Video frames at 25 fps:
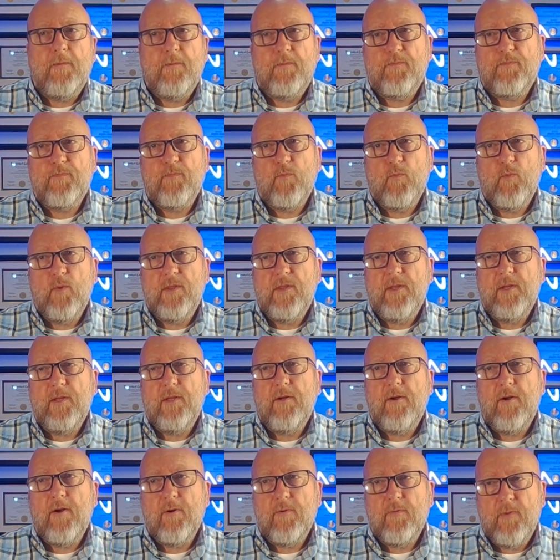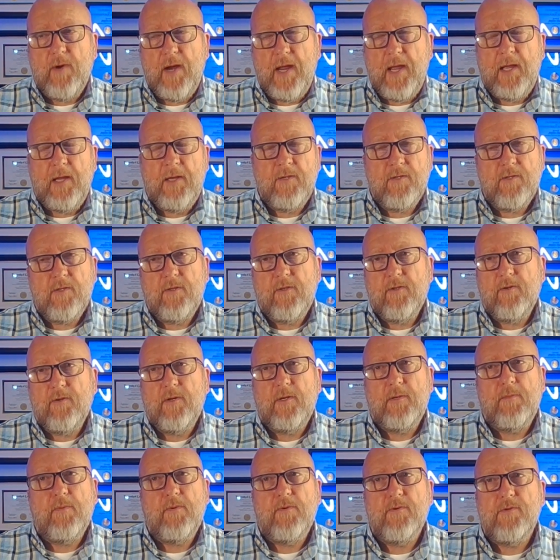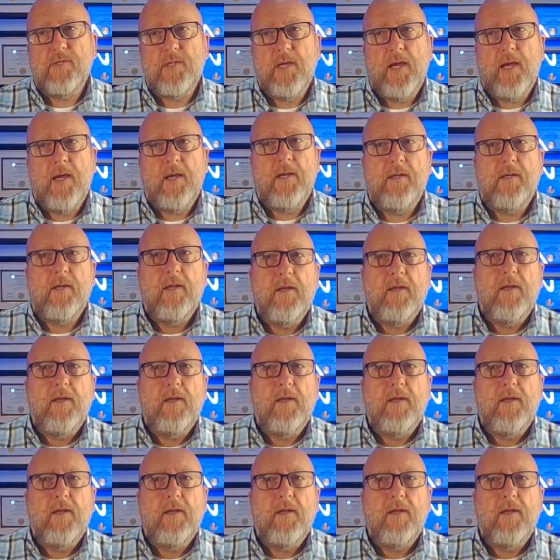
within our range, 30%